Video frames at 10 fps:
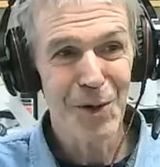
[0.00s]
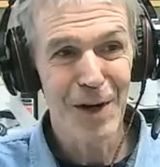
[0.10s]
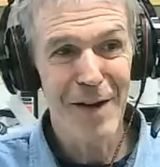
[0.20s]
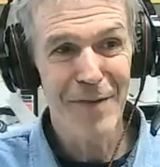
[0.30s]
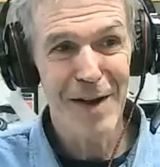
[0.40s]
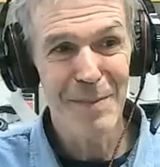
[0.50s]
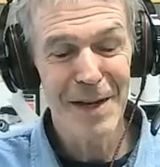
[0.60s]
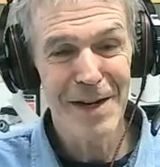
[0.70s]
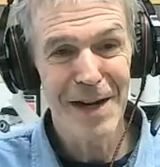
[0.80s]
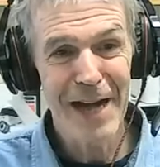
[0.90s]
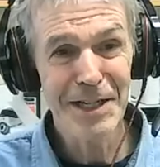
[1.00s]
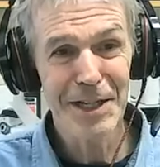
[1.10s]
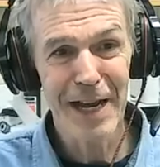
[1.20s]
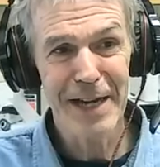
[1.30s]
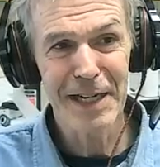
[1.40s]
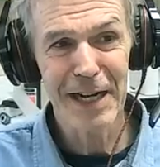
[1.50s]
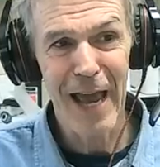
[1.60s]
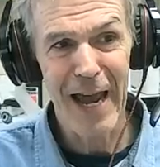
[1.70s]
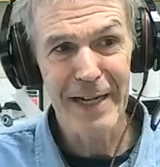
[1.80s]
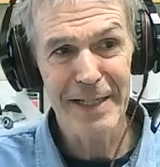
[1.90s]
Or if I'm in an exercise
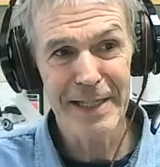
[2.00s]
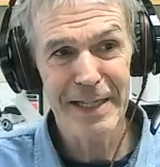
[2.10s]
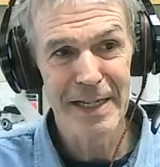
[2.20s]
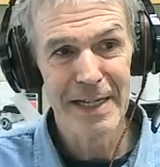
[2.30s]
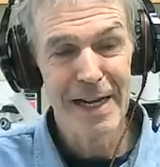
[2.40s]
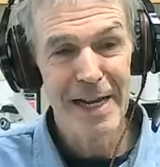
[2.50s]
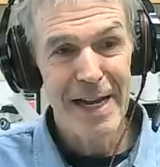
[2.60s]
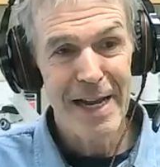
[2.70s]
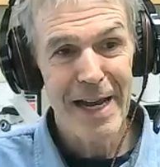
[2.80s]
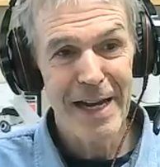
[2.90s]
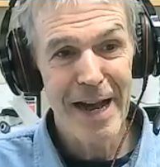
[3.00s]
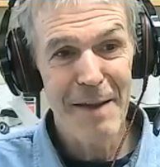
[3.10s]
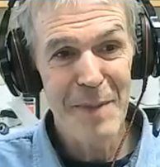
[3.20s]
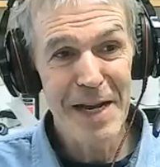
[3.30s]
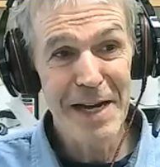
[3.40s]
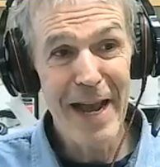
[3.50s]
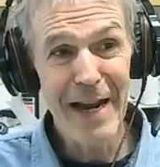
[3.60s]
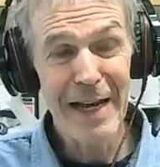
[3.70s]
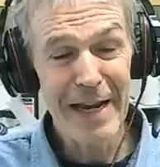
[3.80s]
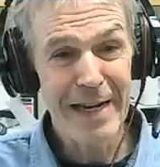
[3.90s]
class and I'm
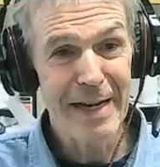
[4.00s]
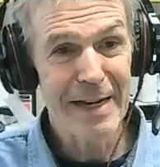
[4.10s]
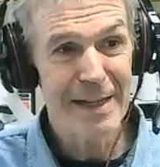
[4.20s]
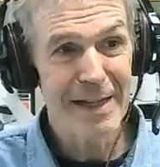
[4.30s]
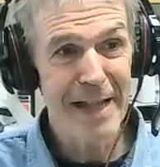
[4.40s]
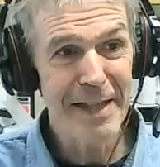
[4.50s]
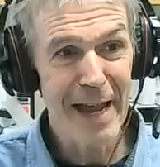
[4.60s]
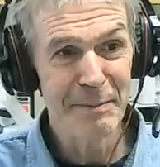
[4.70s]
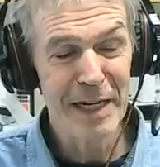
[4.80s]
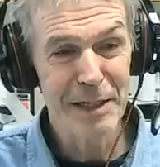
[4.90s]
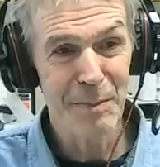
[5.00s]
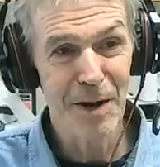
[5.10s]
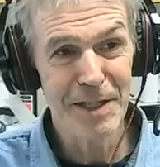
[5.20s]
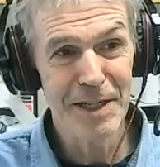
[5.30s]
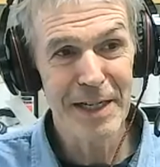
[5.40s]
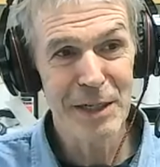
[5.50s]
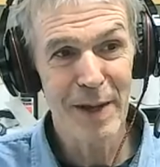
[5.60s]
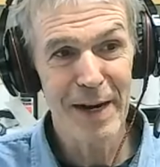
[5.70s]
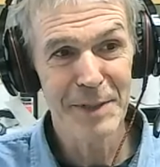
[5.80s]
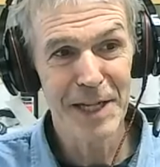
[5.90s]
inhaling 10 times as much as
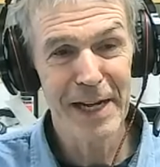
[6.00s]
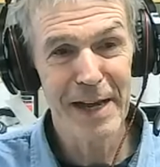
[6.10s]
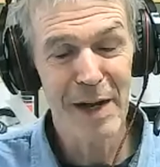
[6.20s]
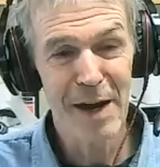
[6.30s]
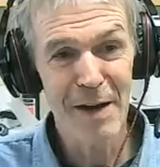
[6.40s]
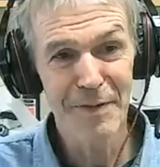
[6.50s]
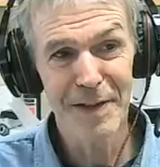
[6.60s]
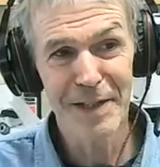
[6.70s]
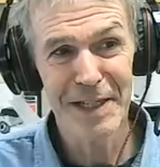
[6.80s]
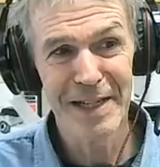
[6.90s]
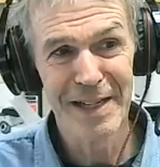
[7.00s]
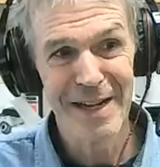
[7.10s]
when I'm sitting in my office,